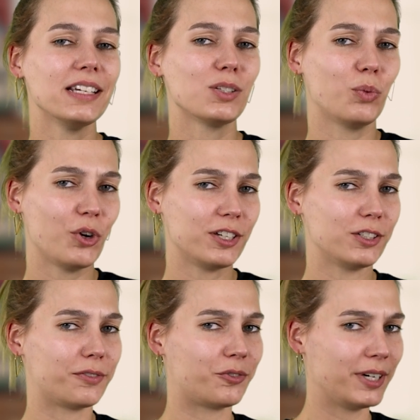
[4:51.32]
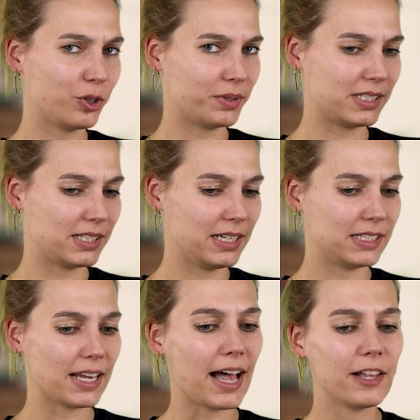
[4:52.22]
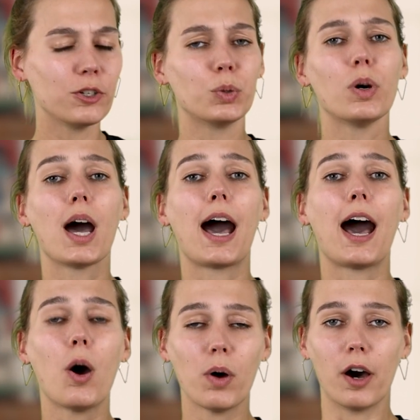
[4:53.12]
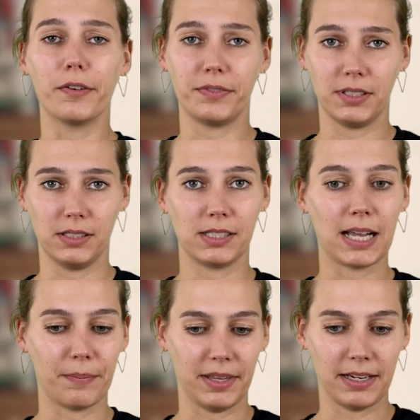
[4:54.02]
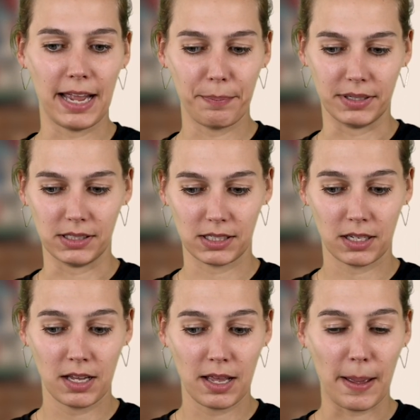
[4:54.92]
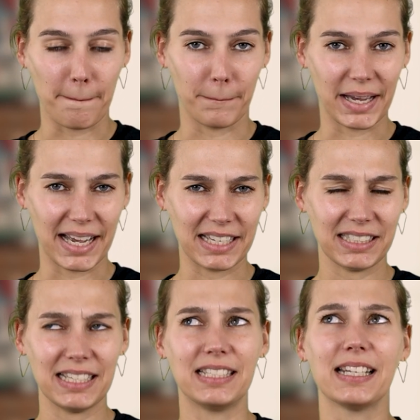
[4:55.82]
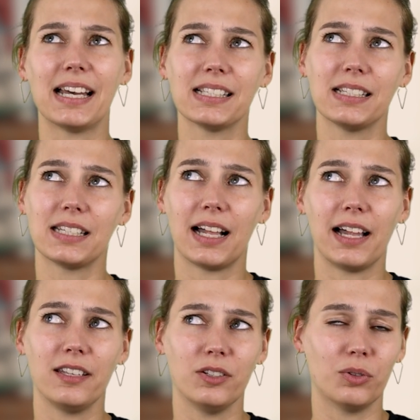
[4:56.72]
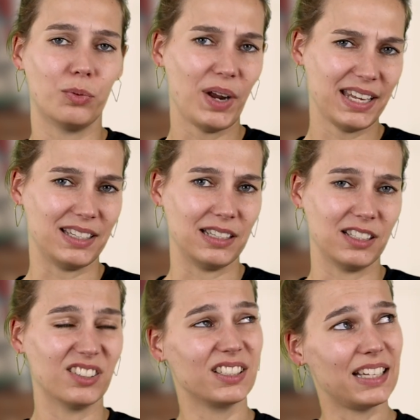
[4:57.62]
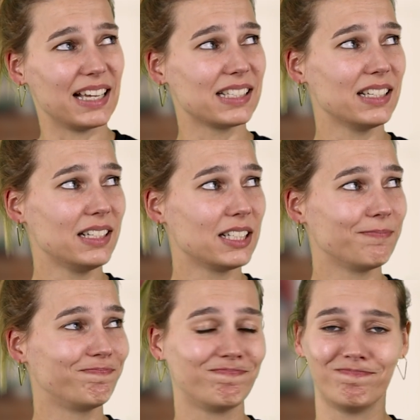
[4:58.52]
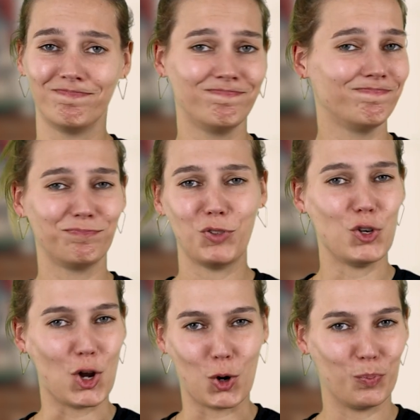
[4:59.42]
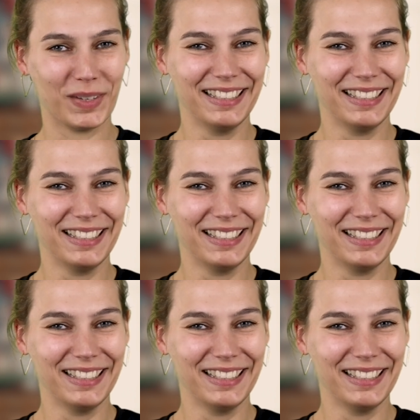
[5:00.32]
these words of frequency tell you how often something happens, but it doesn't tell you when, or does it? No.